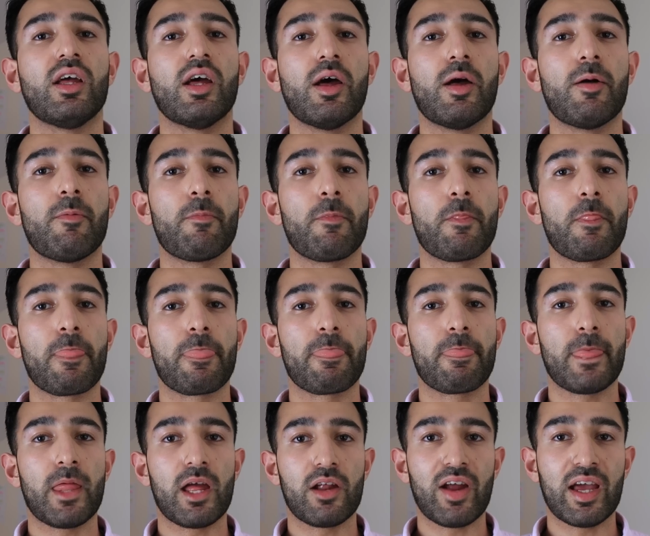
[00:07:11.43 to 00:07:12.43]

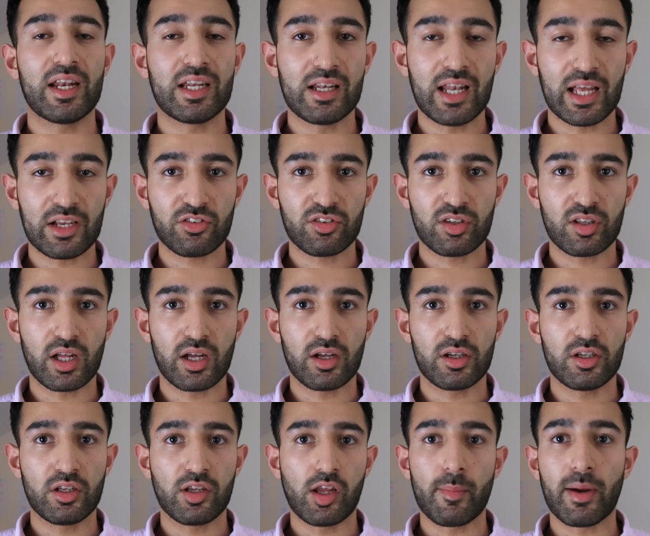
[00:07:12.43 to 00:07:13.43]
there are any legs to
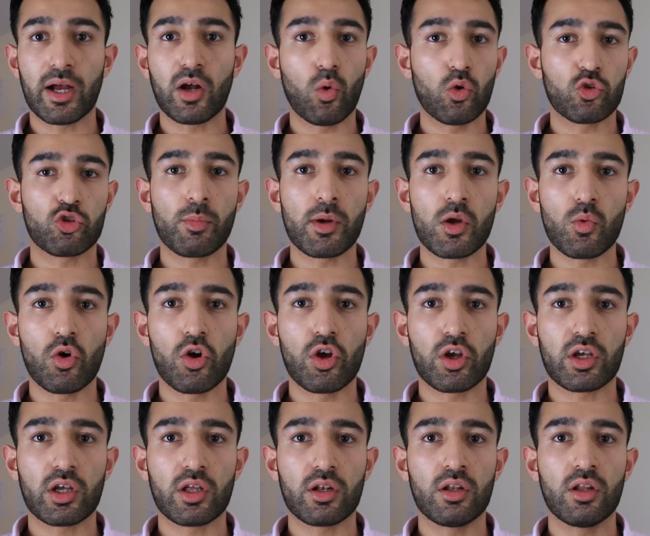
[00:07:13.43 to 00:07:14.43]
that. You might also be
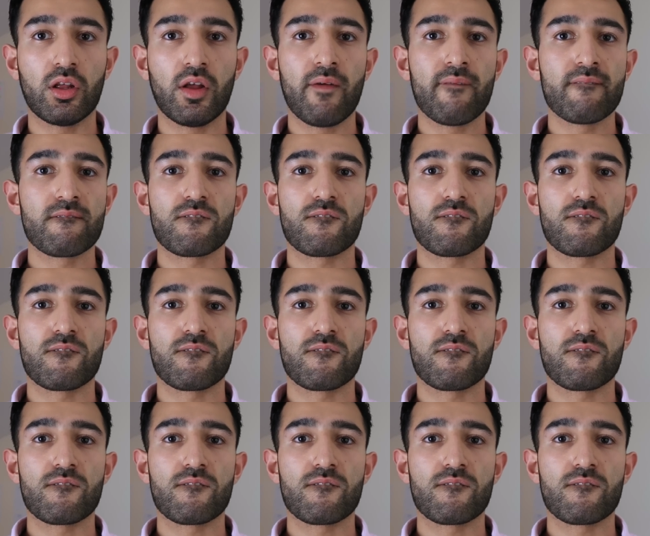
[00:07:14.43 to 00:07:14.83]
working